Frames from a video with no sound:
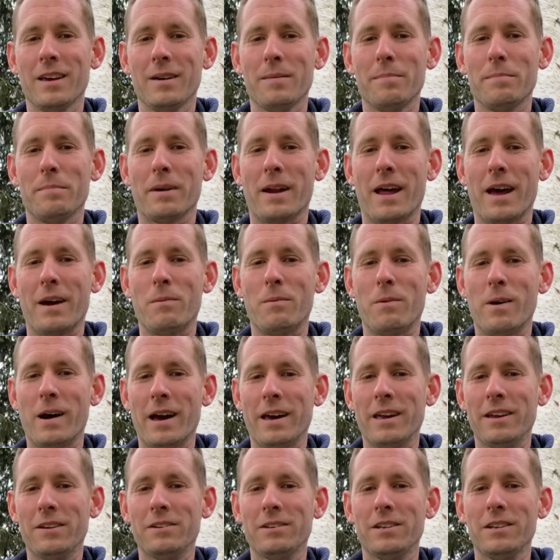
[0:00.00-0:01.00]
But I
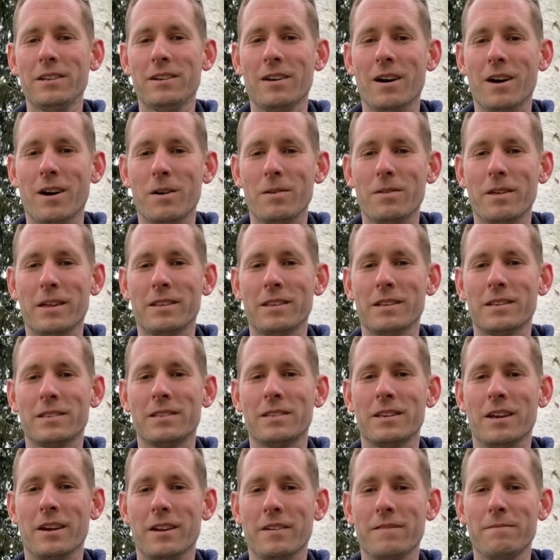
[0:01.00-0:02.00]
want you to know that the
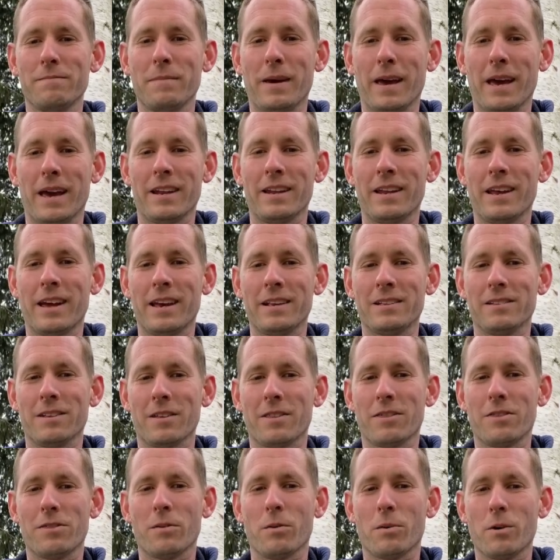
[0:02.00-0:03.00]
Son of Man has
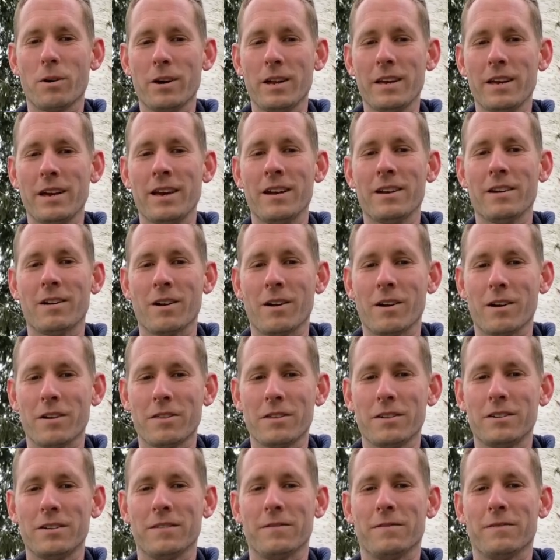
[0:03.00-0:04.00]
authority on
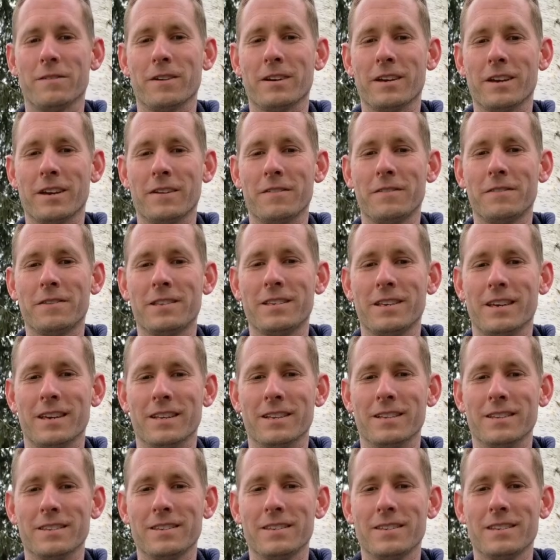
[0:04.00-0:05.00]
earth to forgive
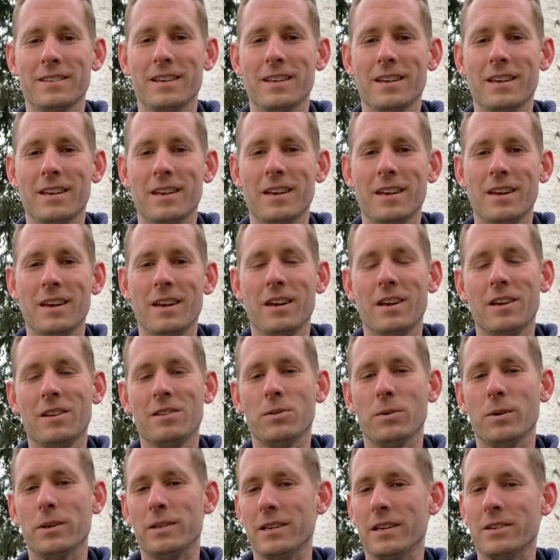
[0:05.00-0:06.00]
sins."
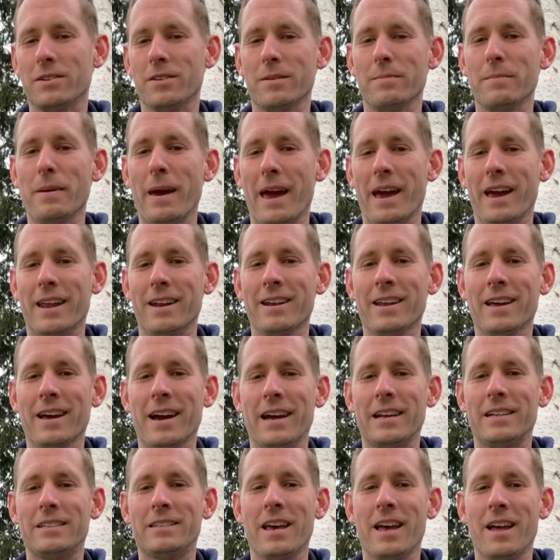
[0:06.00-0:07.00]
So he said to the man,
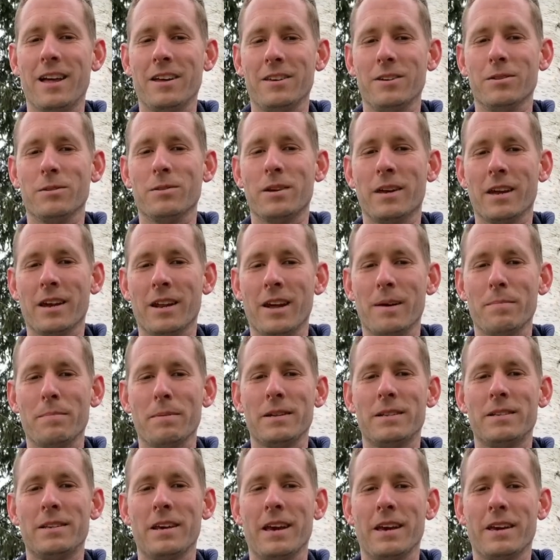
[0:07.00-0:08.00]
"I tell you, get up
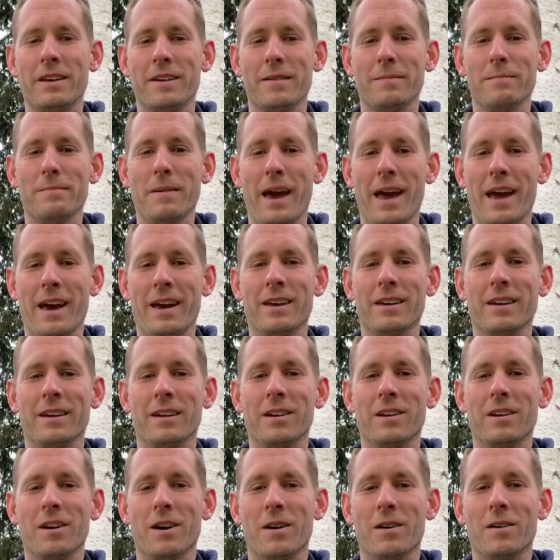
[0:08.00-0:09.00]
and take your mat
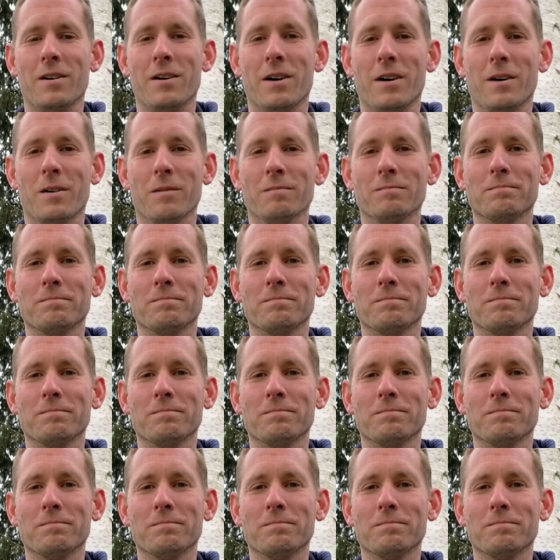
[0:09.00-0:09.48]
and go home."